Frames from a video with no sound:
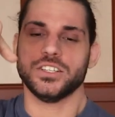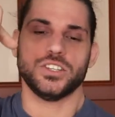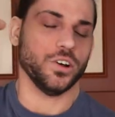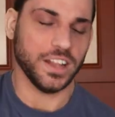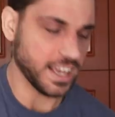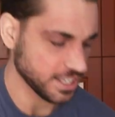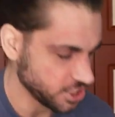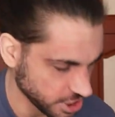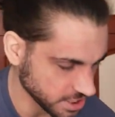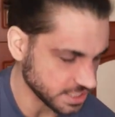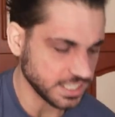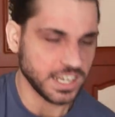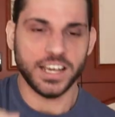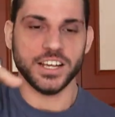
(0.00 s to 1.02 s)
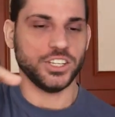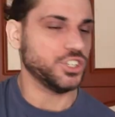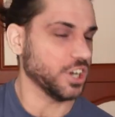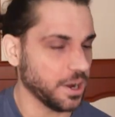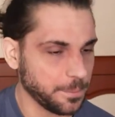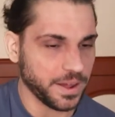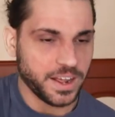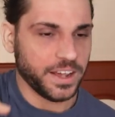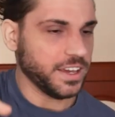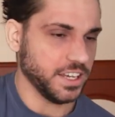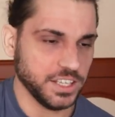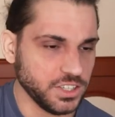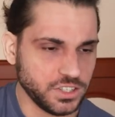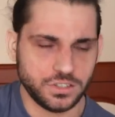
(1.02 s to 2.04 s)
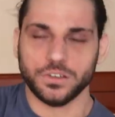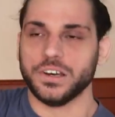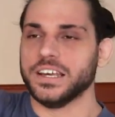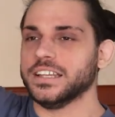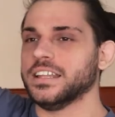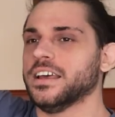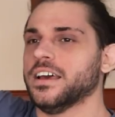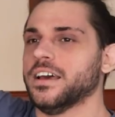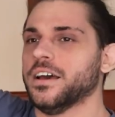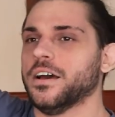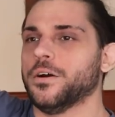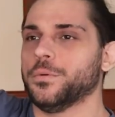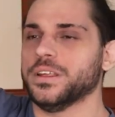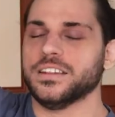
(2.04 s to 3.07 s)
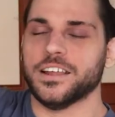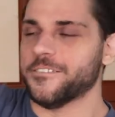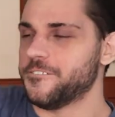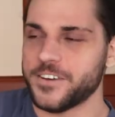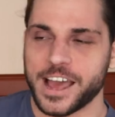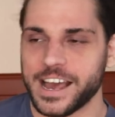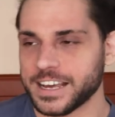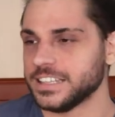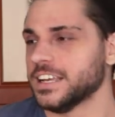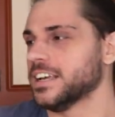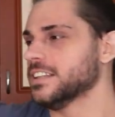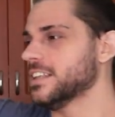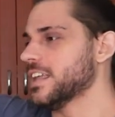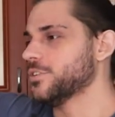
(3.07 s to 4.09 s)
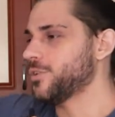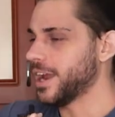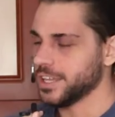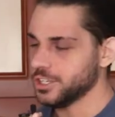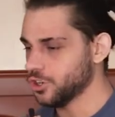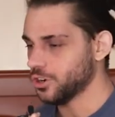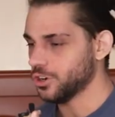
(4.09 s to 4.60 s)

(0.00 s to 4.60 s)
So let's just jump into it with the fact that Randy